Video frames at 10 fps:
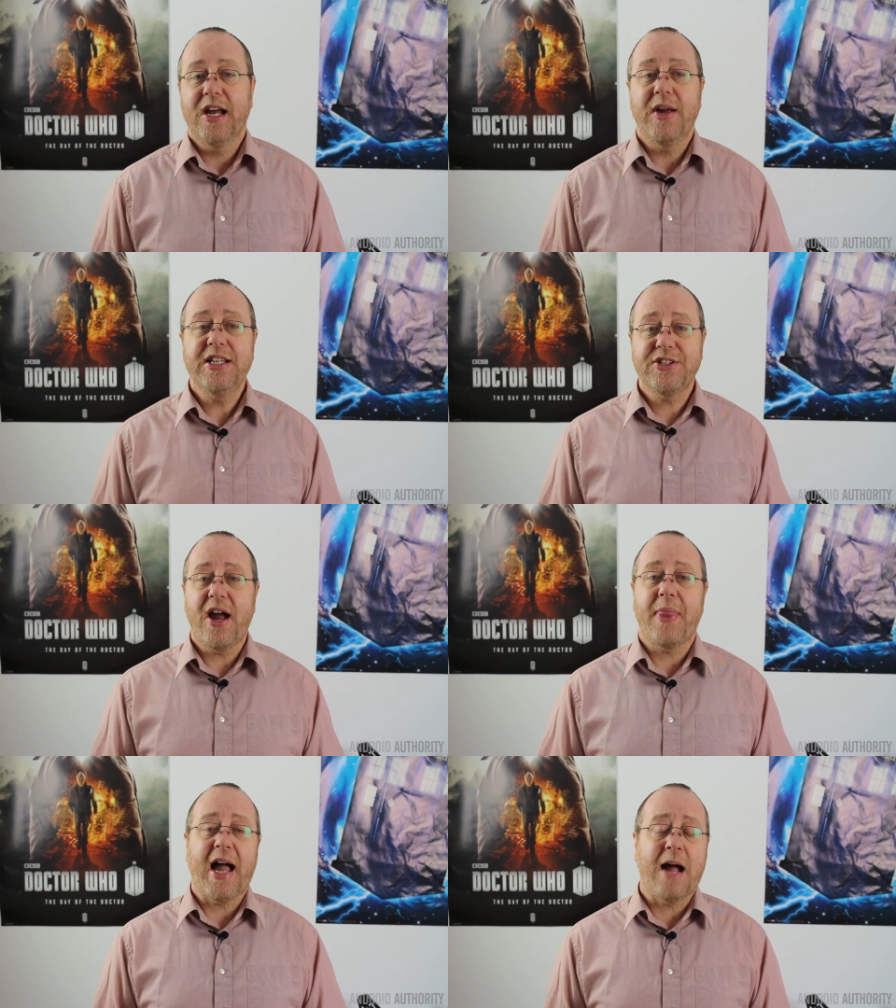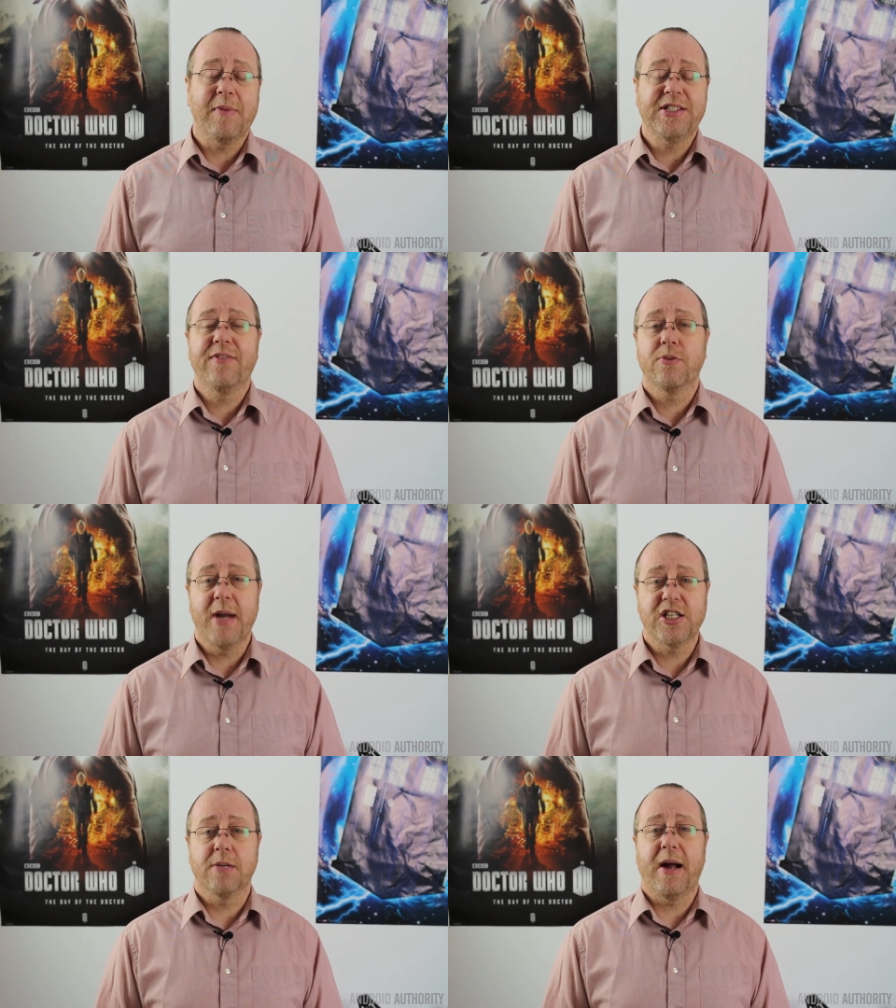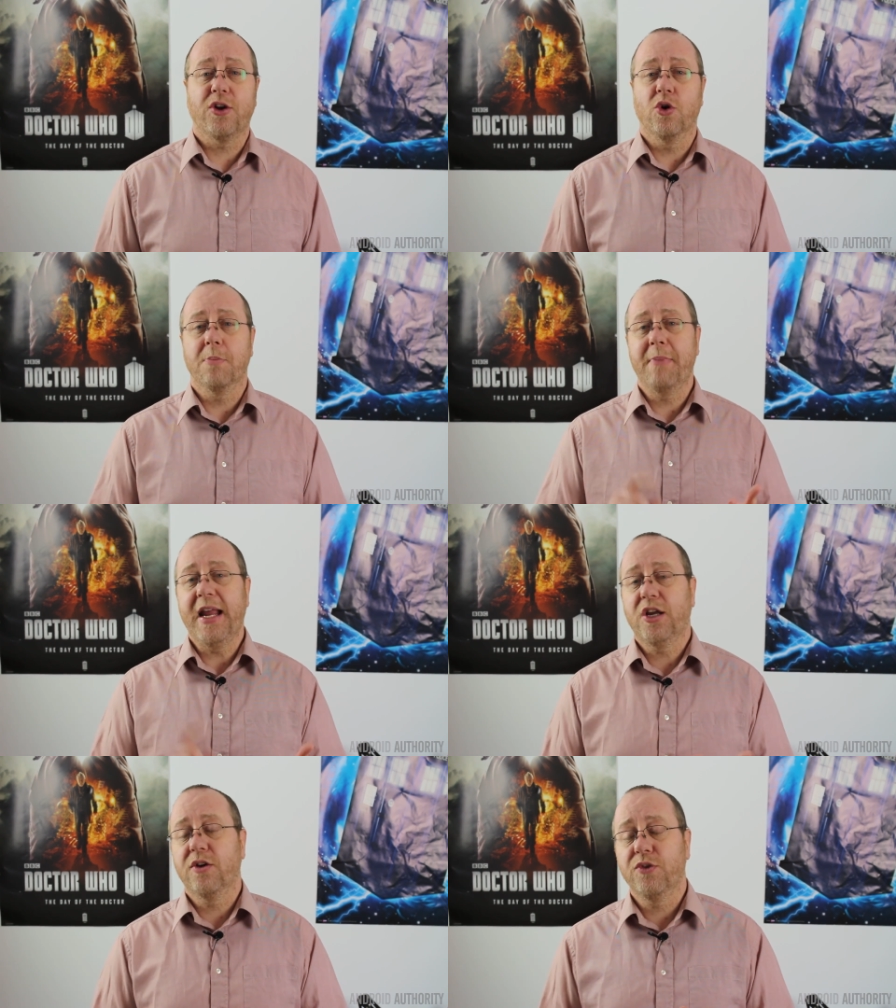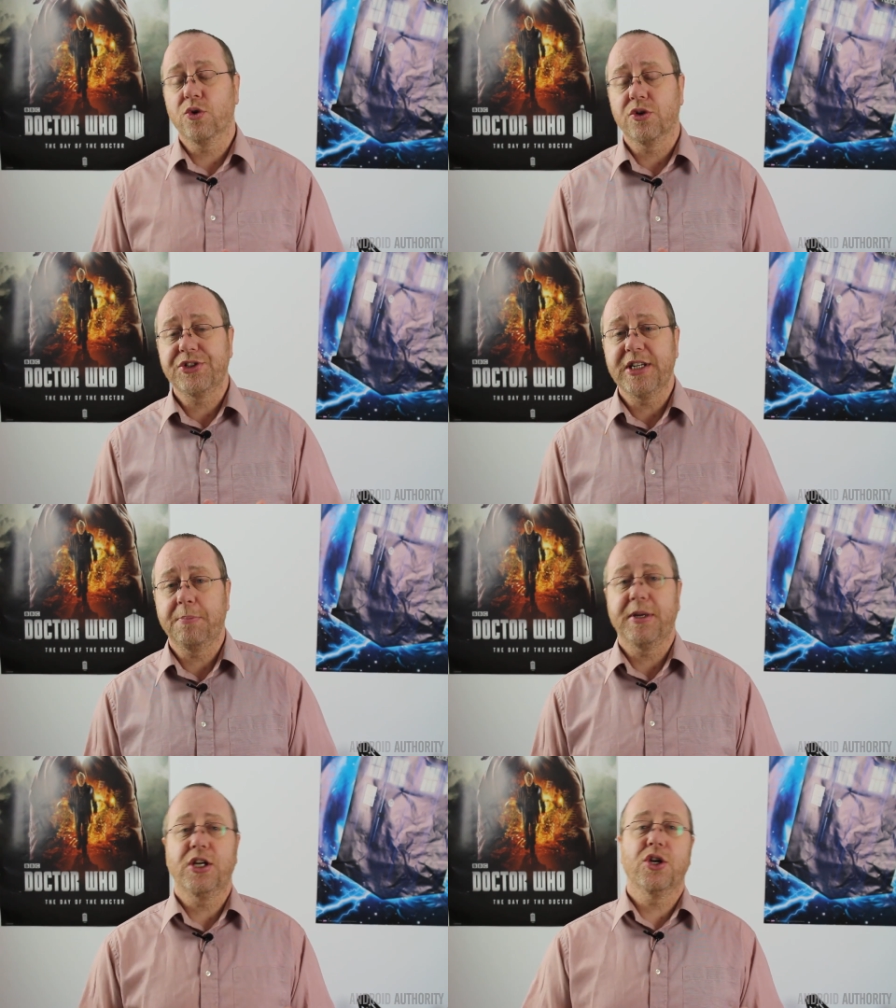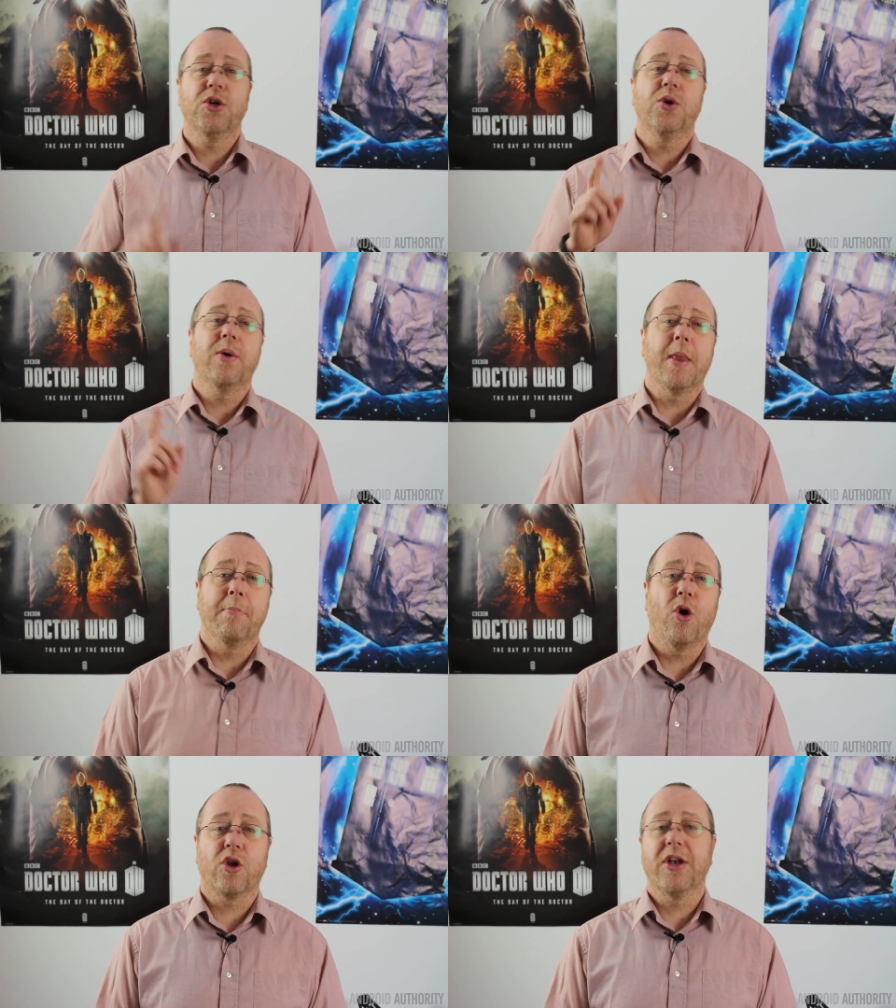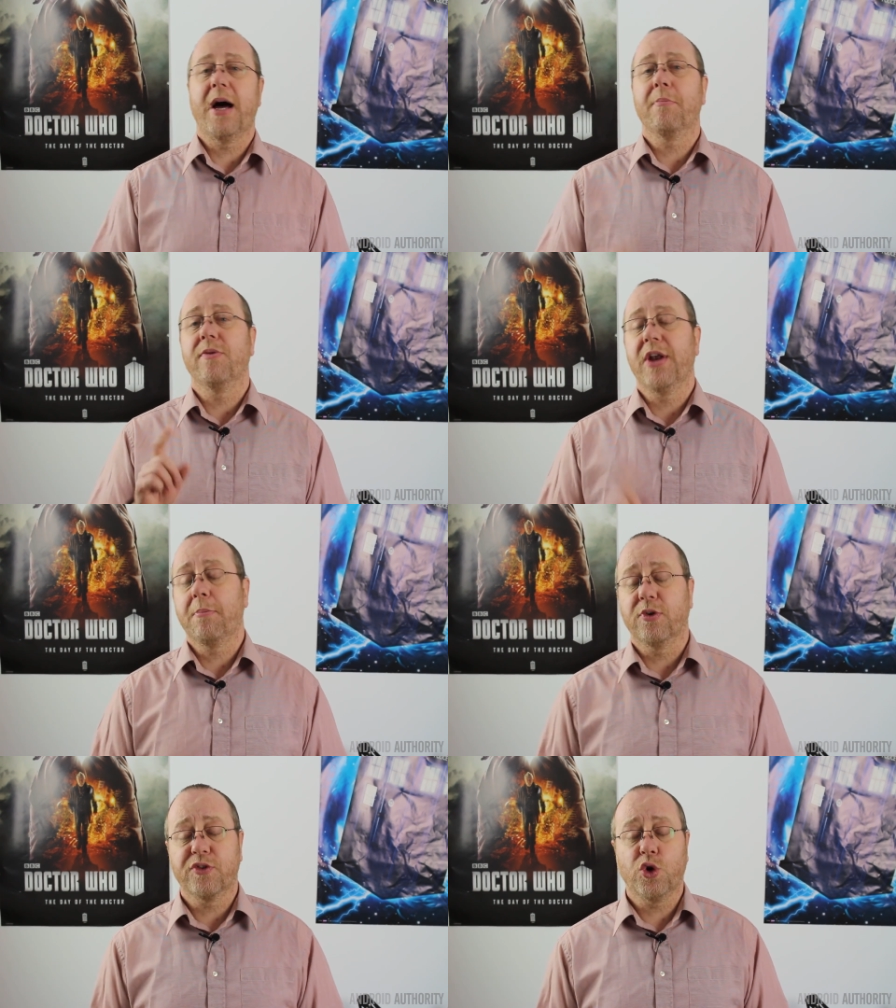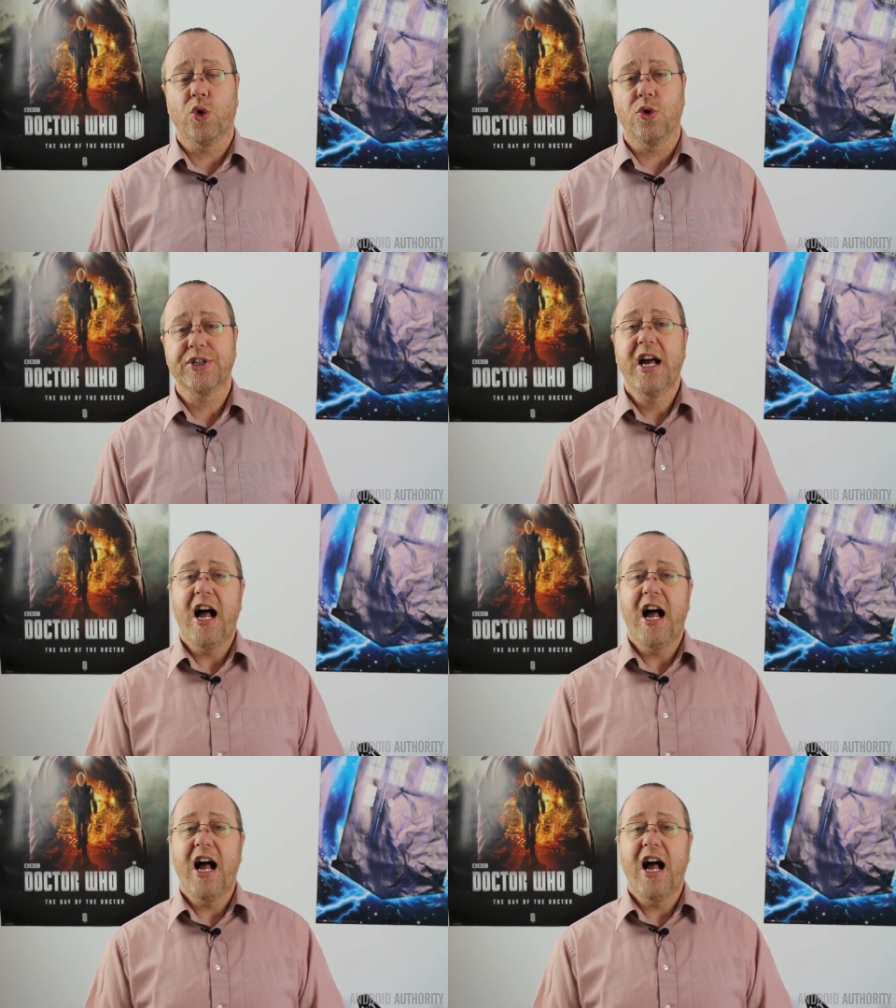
Now, inside that app, there's information about your make of your C P U and the model number and the number of cores,